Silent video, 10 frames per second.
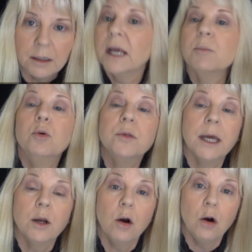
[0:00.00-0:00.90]
Now to put
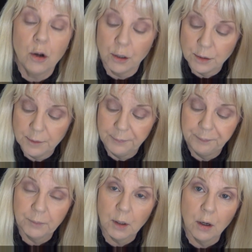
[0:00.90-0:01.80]
that on,
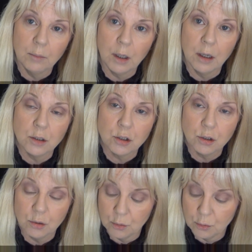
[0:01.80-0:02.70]
I'm going to
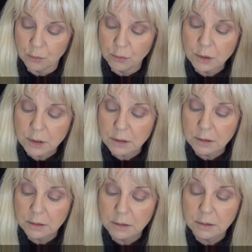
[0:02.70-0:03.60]
use
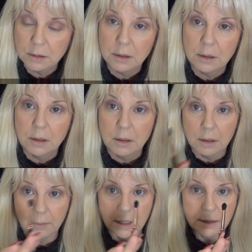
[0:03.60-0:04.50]

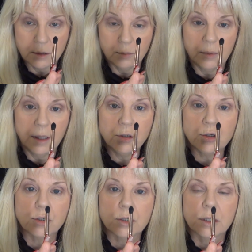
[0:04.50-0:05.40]
the pencil
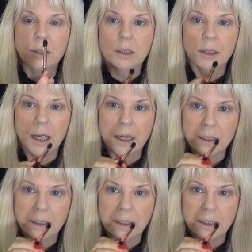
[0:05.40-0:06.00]
brush, and